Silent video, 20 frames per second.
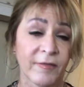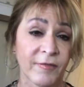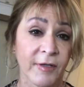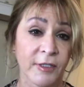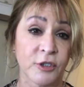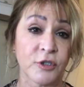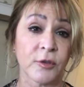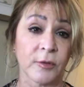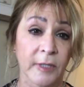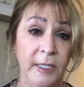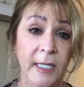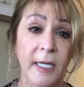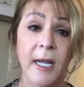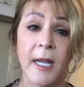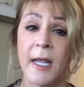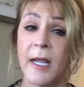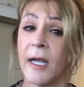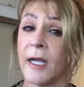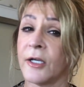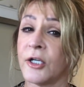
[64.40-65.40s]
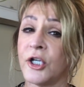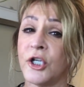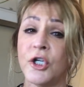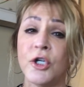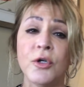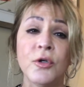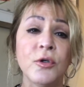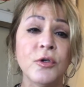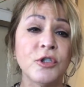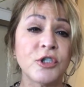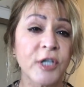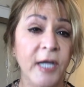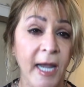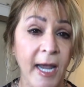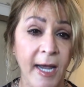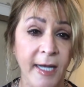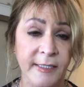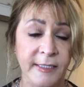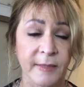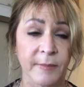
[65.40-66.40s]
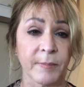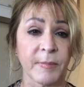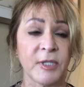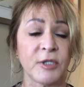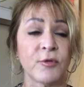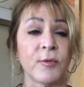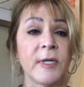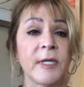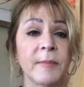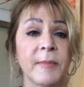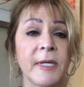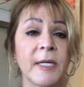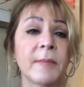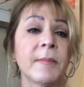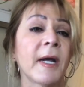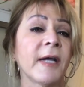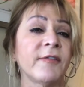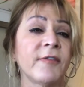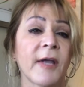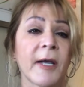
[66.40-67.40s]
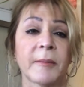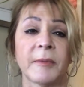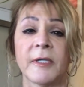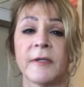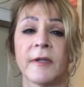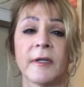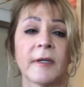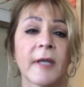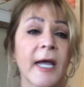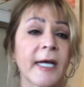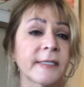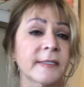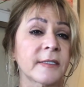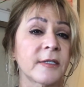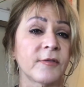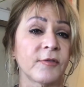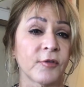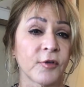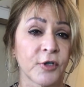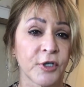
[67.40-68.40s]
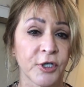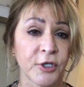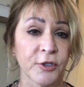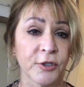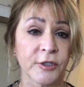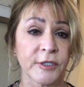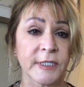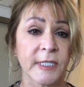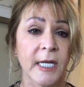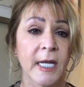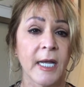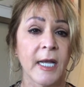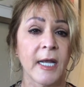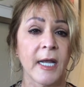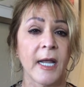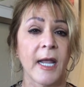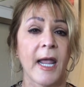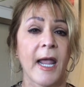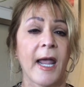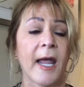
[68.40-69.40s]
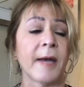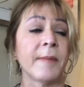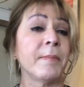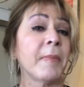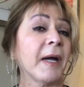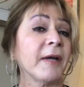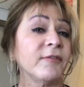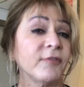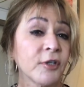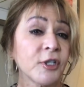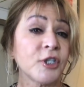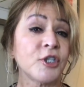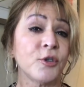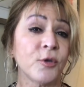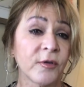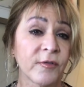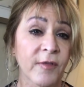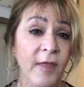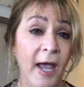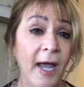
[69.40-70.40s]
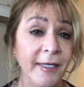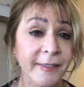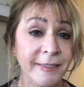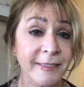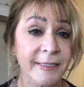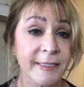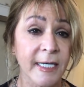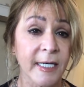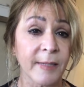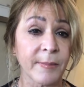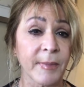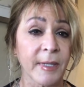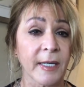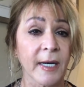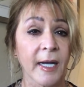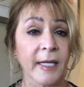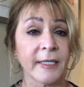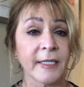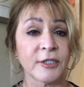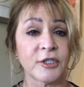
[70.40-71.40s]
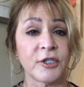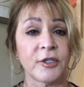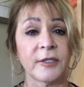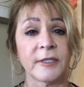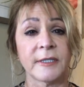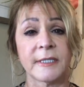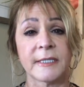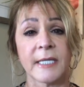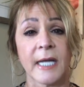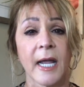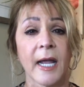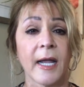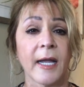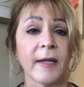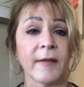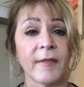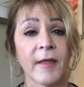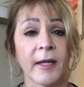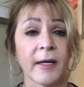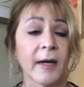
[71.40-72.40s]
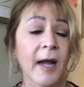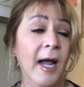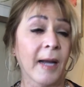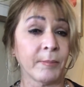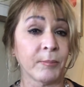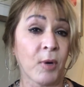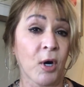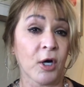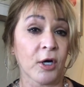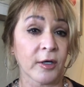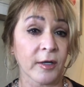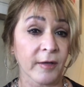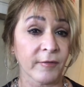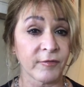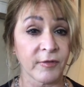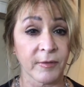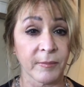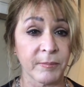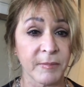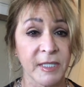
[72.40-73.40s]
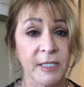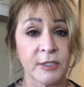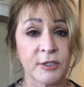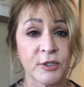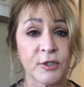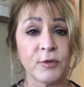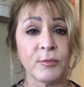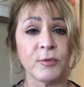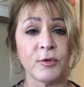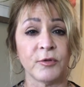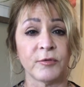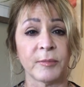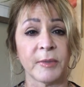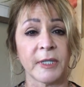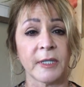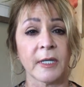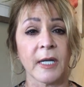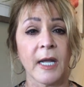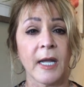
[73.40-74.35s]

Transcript: eventually a huge chasm between me and my family that lasted for years. And by virtue of that statement, I guess you could say that I'm part of the Me Too movement.